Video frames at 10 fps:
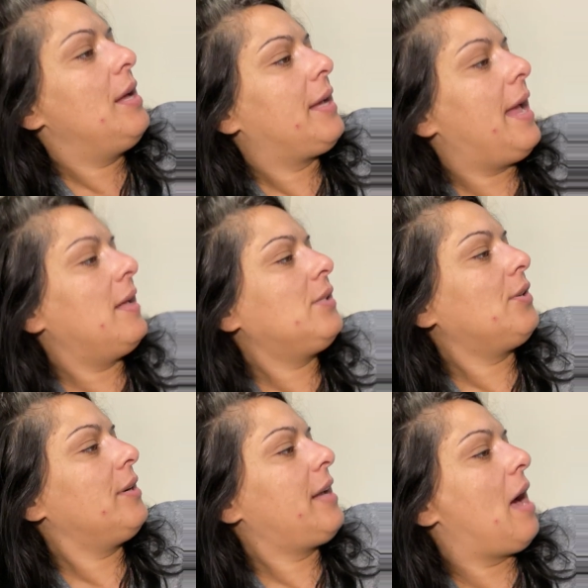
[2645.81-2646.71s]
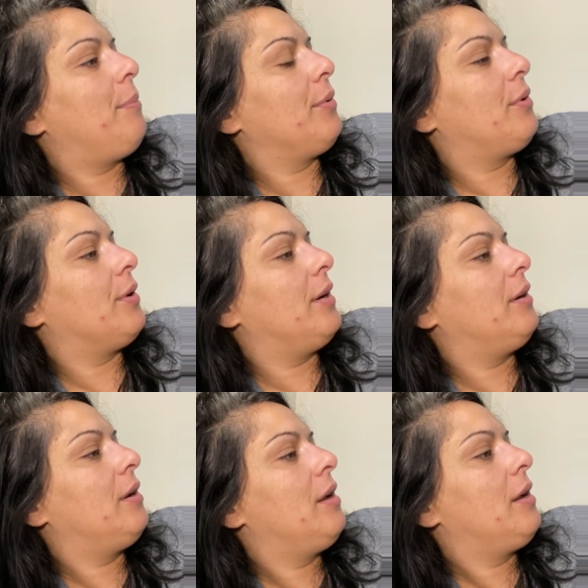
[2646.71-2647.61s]
Cancer and Capricorn,
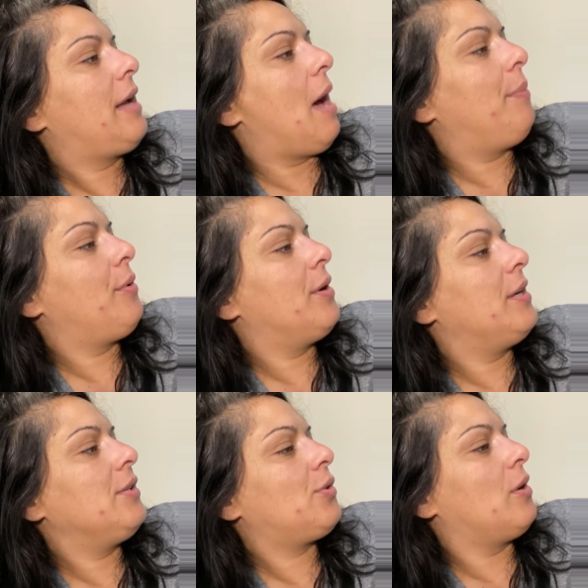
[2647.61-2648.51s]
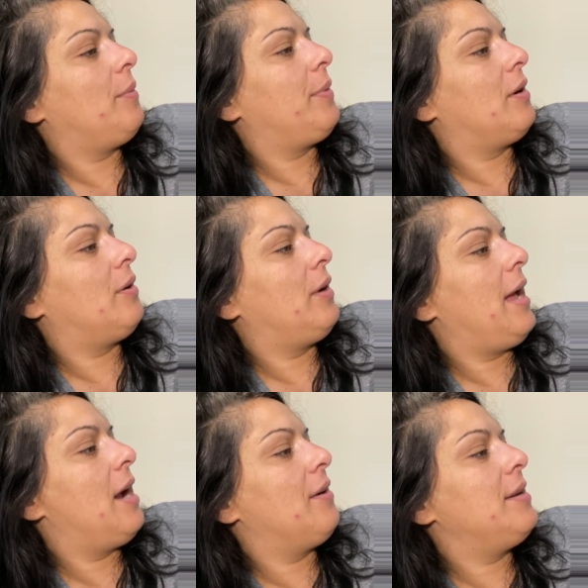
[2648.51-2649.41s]
Capricorn and Scorpio,
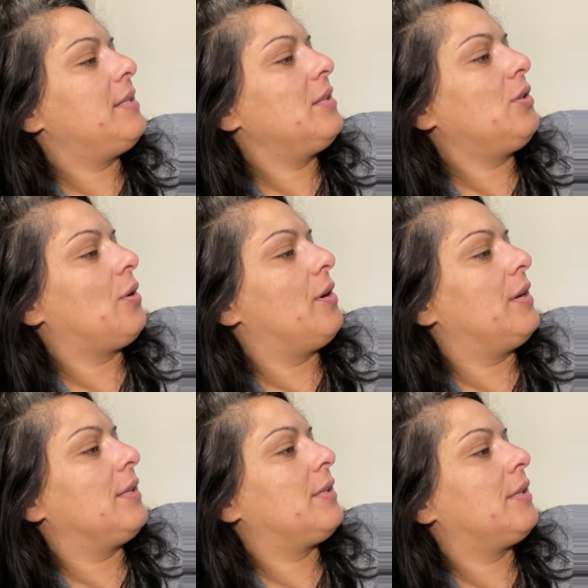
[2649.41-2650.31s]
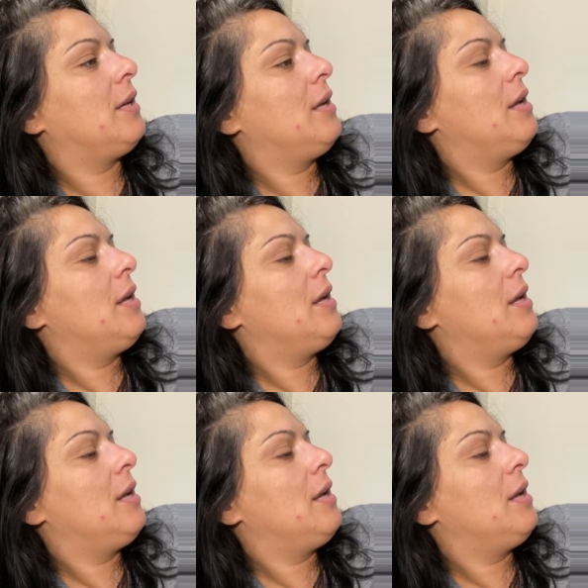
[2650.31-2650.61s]
Aries and Taurus,